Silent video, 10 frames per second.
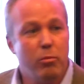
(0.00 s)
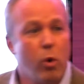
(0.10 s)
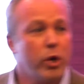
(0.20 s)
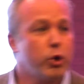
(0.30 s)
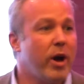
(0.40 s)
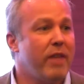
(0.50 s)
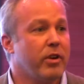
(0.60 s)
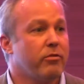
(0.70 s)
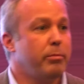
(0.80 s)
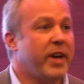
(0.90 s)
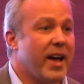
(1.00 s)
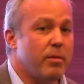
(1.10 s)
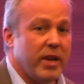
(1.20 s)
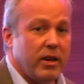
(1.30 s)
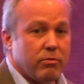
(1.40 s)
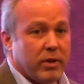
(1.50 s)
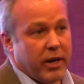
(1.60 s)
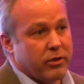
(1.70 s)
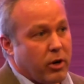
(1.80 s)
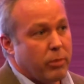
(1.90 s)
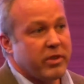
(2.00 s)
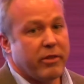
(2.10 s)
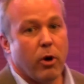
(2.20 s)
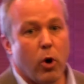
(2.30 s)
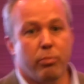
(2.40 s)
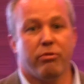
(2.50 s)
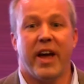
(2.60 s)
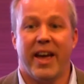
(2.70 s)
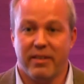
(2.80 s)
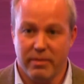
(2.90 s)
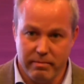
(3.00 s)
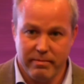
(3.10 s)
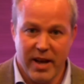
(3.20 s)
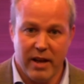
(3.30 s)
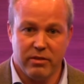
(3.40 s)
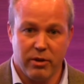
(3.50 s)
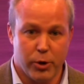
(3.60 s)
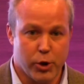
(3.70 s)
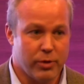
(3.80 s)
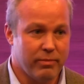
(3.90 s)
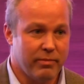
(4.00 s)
more traffic from diabetes-related terms than their own brand on search.